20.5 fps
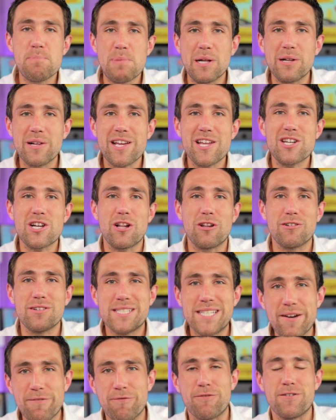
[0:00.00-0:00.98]
billion
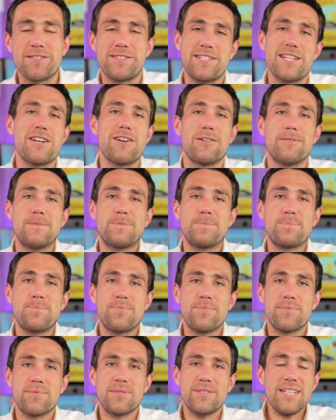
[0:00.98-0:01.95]
difference here.
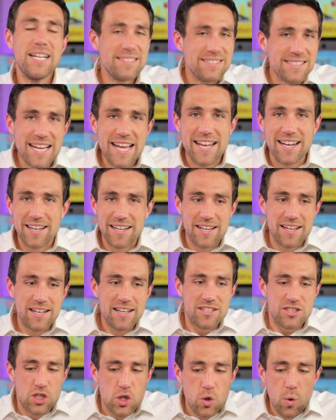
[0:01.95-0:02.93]
That's it.
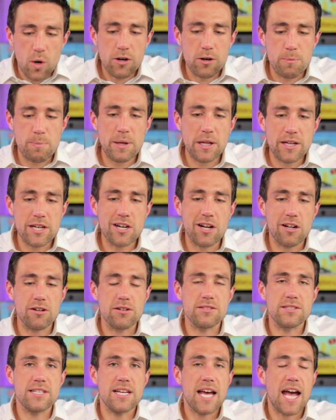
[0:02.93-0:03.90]
$200 billion.
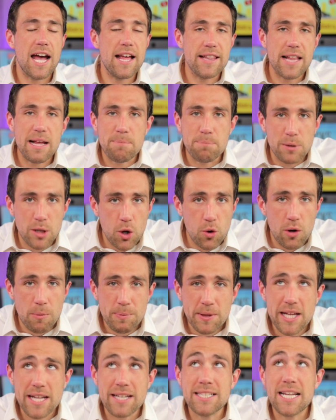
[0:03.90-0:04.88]
And they blow
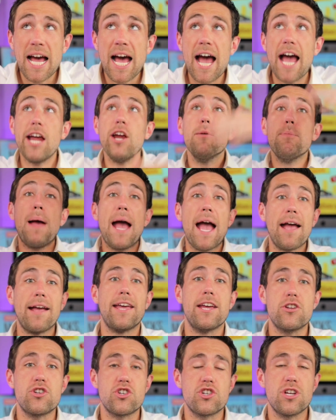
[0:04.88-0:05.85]
up the entire
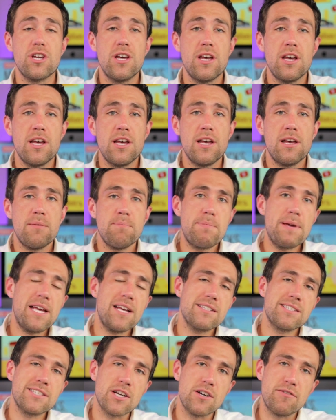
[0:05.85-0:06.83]
package
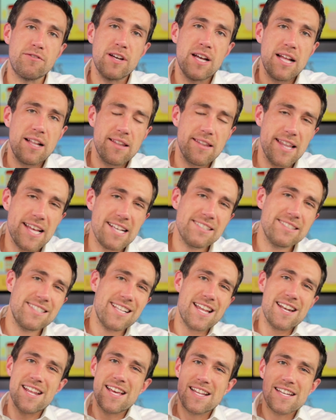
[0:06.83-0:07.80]
because of less
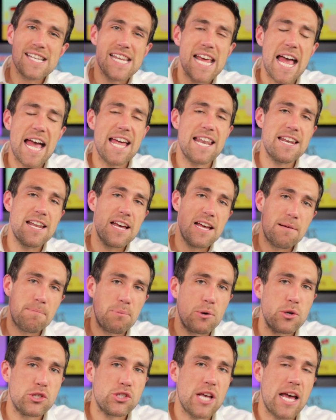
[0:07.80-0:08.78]
than 10%
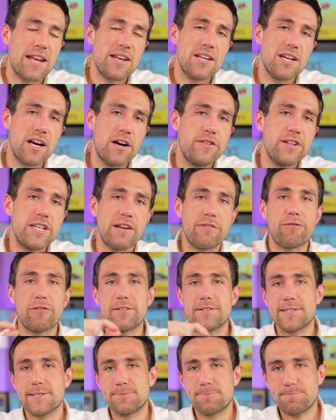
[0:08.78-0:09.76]
of a
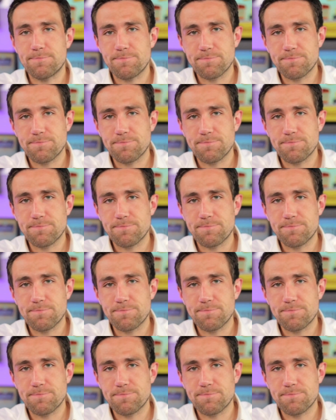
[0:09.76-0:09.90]
difference.